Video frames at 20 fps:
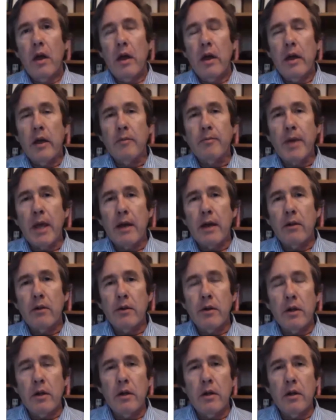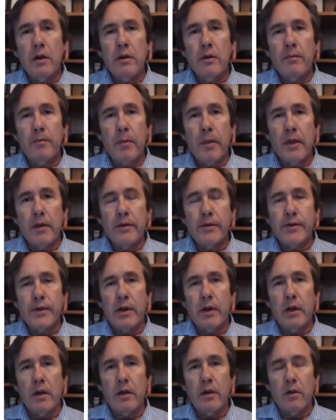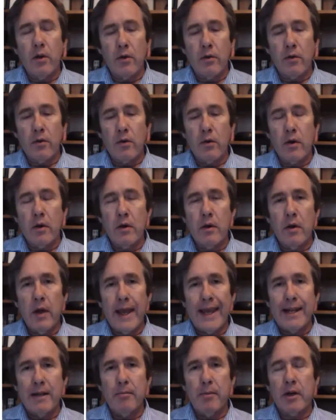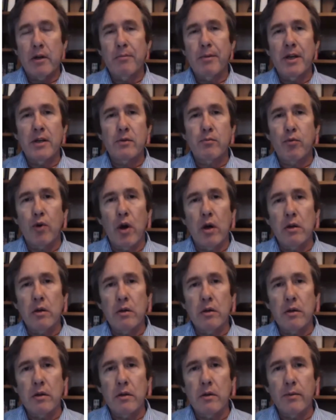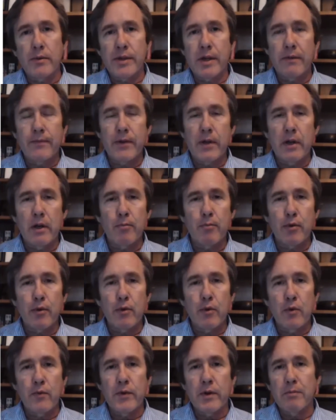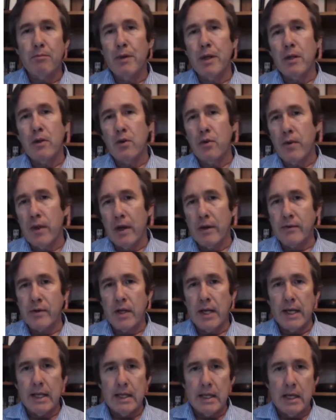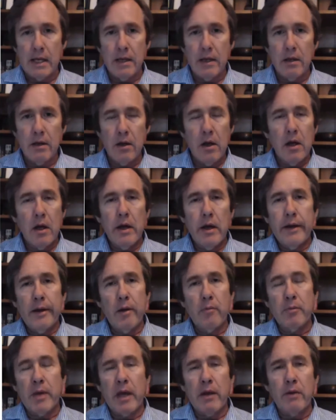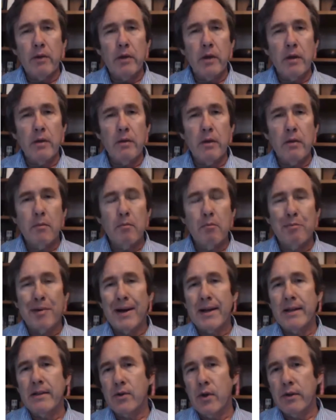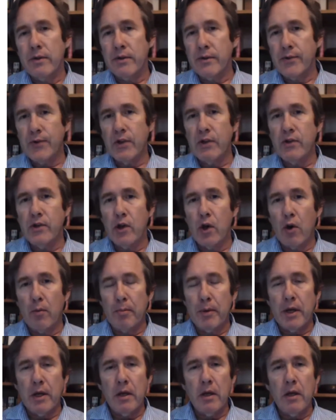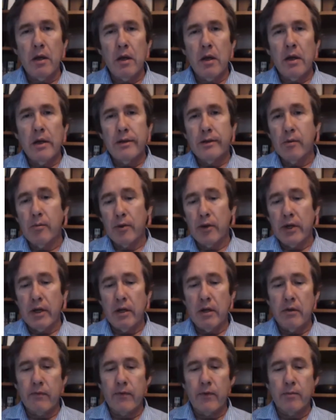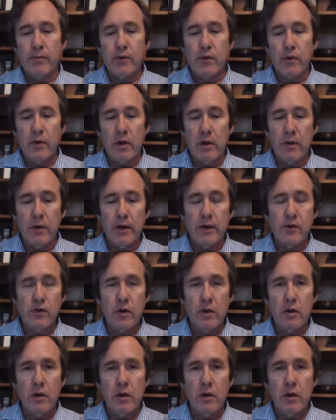Emgality is another antibody-based product that was FDA approved in mid-2018. Emgality binds onto CGRP, depleting it from circulation.